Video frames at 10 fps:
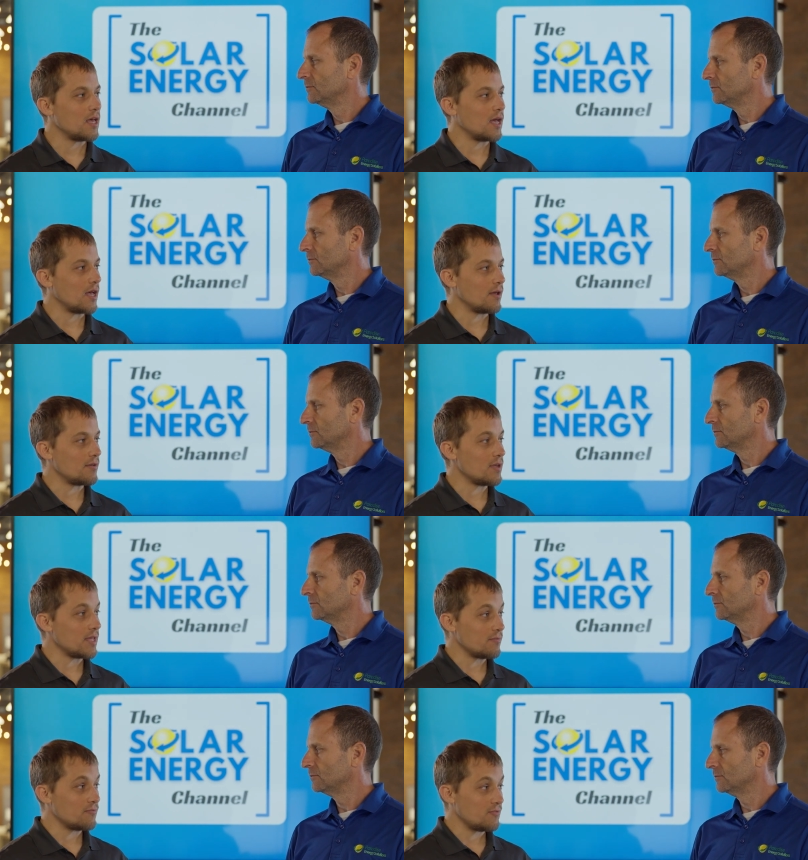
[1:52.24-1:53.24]
Speaker 1: Uh,
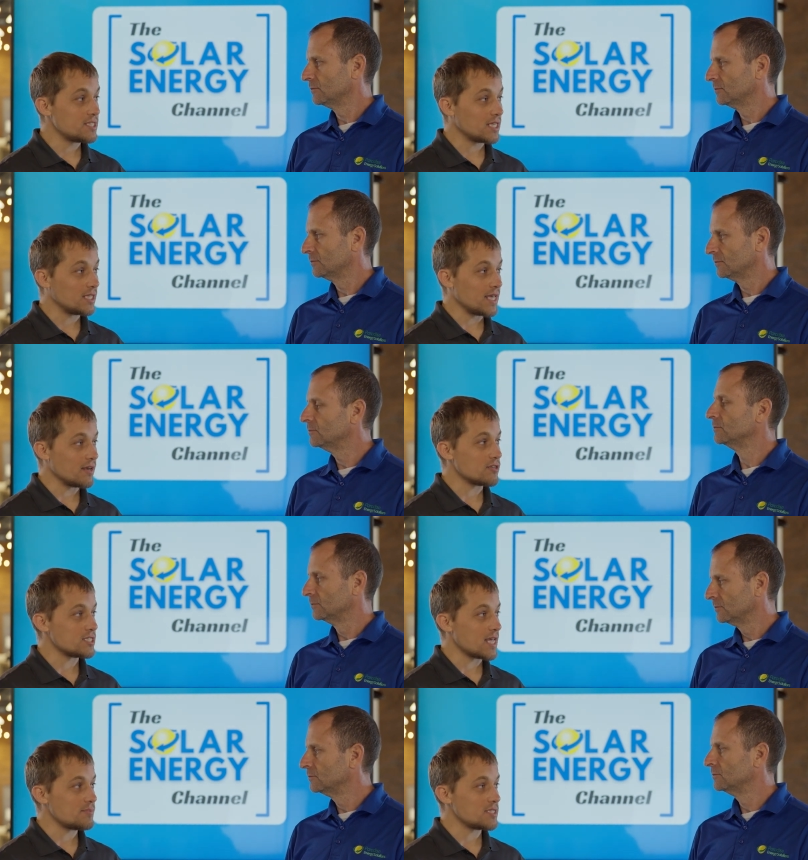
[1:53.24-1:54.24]
it physically
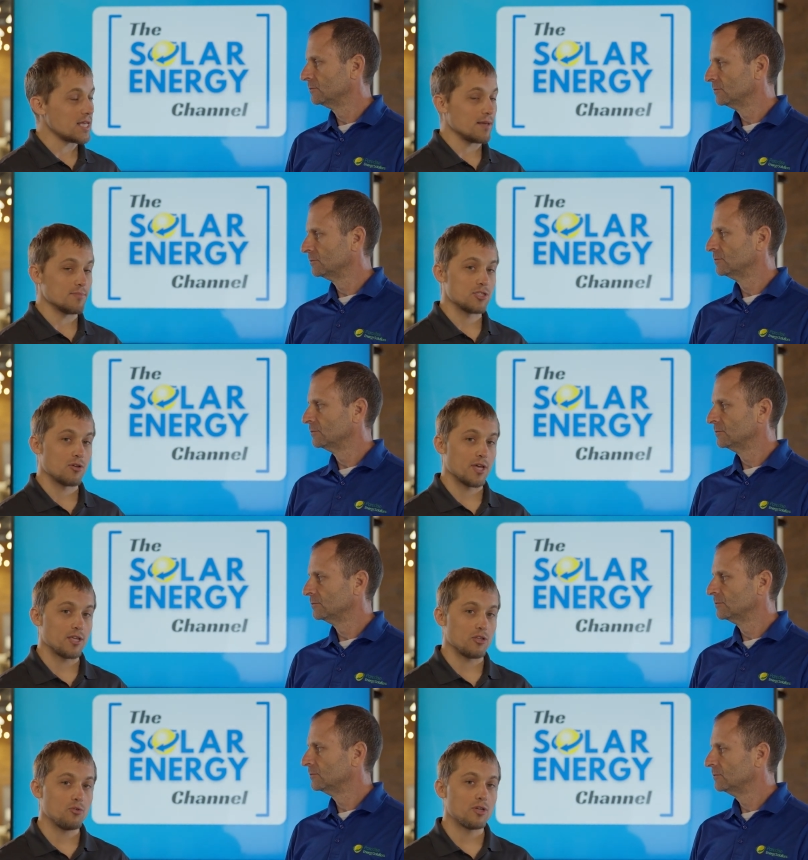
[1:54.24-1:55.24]
intercepts them so
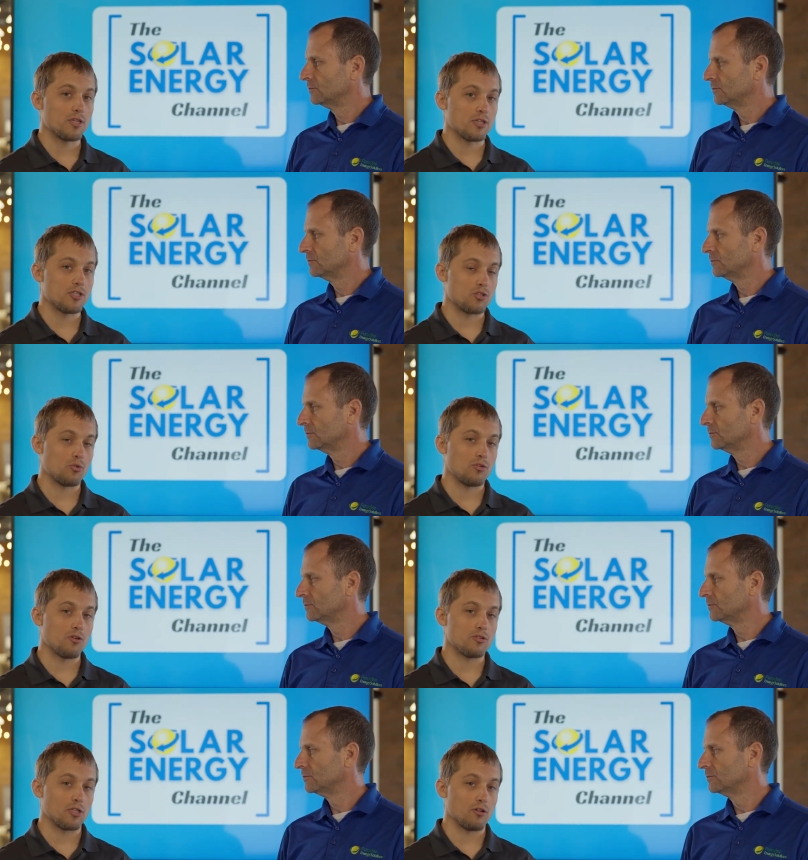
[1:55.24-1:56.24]
that you can control
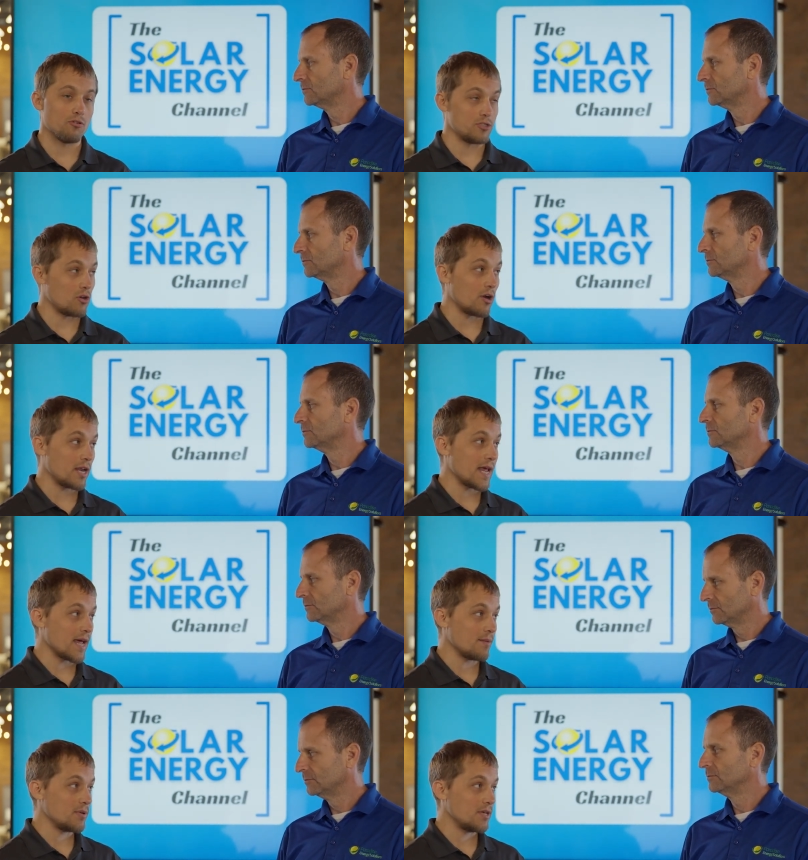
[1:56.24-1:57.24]
those loads on an
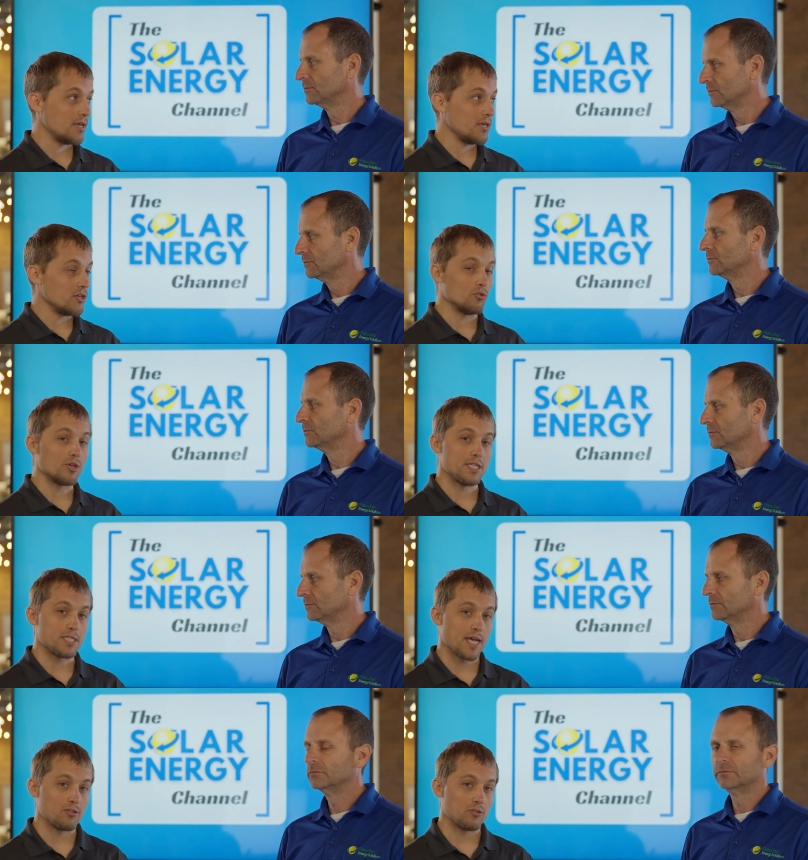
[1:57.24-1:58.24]
app. You can
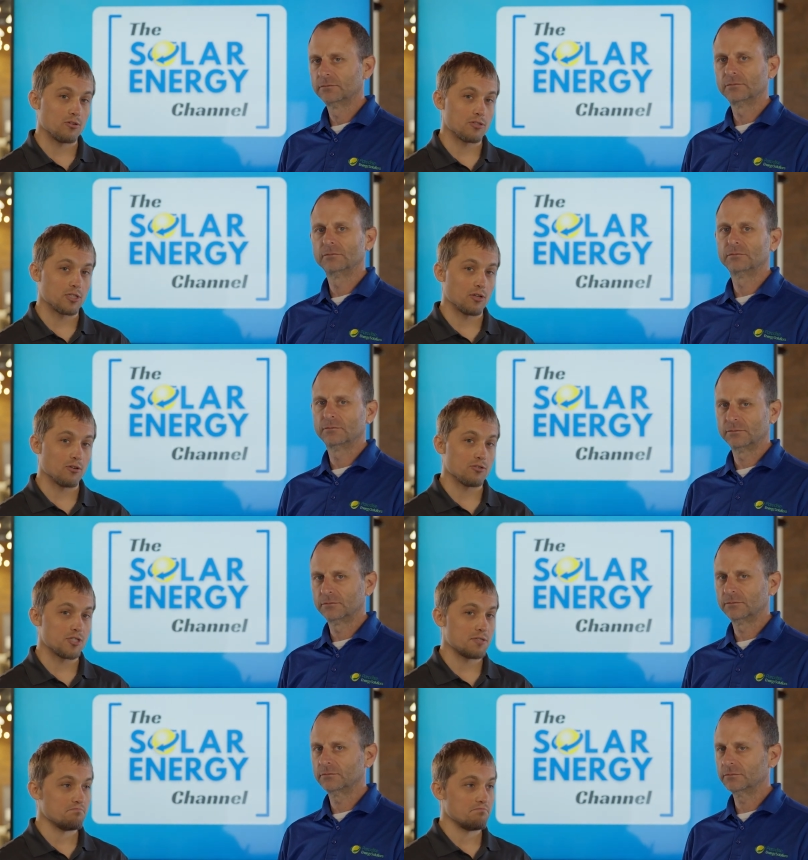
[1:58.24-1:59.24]
schedule those
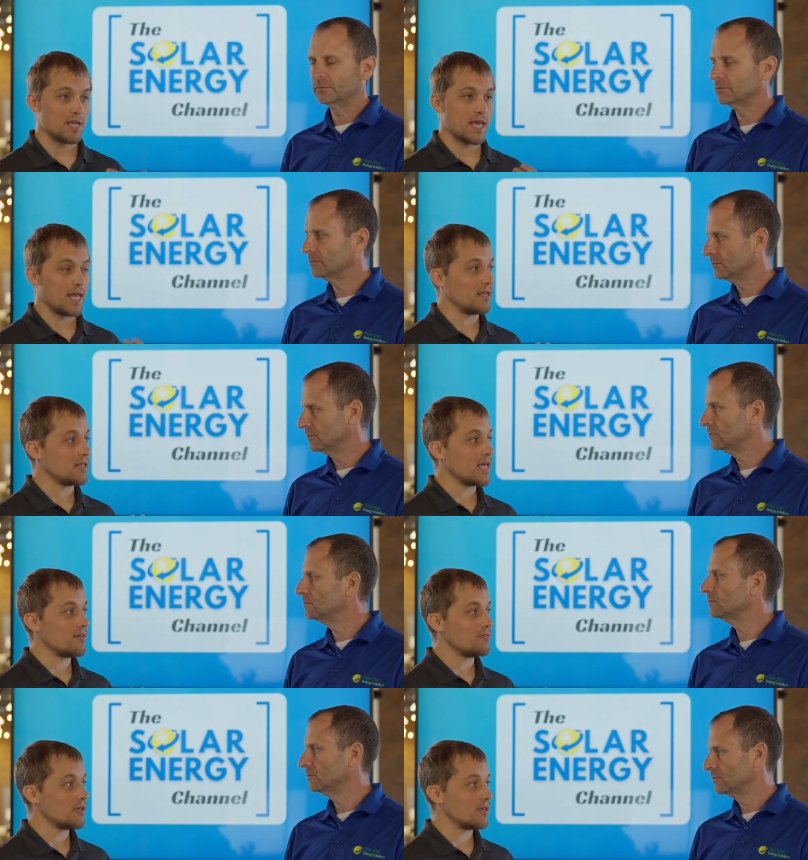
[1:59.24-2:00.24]
loads any day
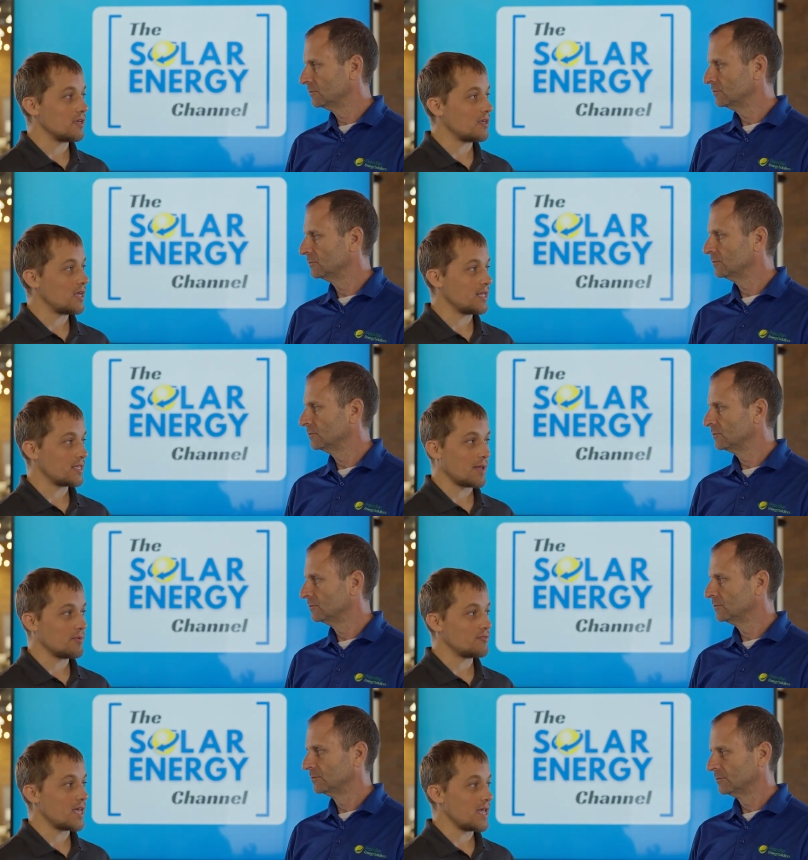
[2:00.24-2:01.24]
of the, any
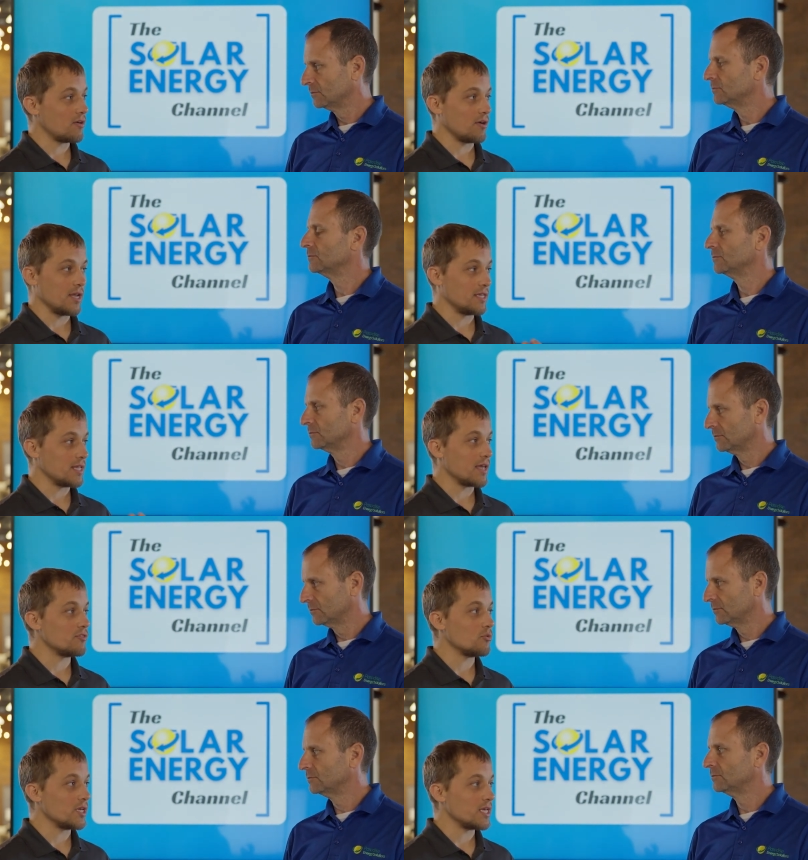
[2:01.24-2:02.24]
time of day or any day
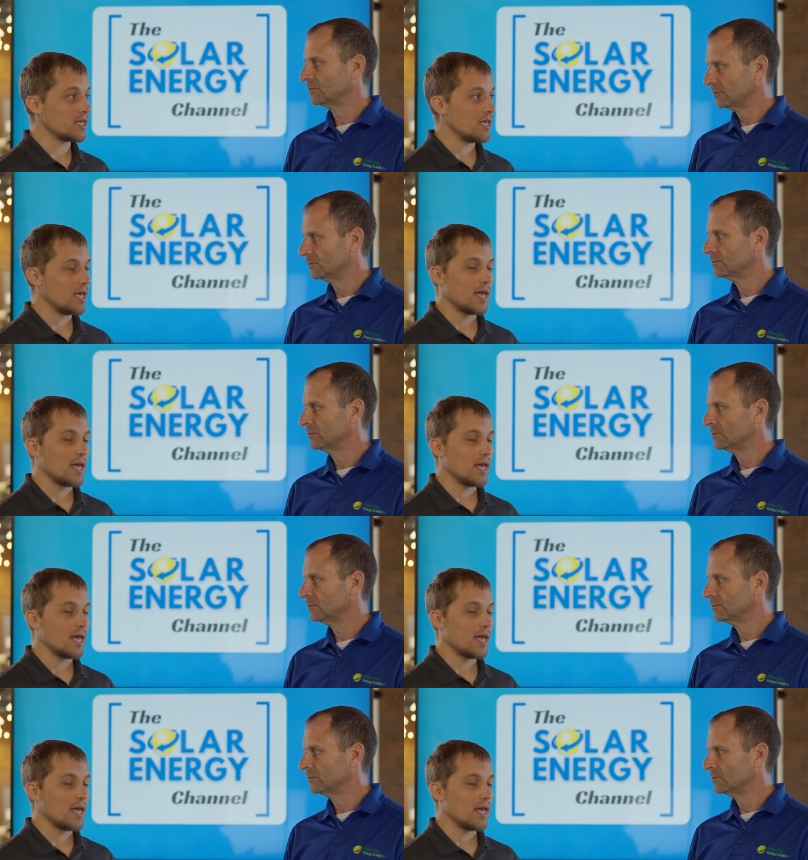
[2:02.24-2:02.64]
of the week.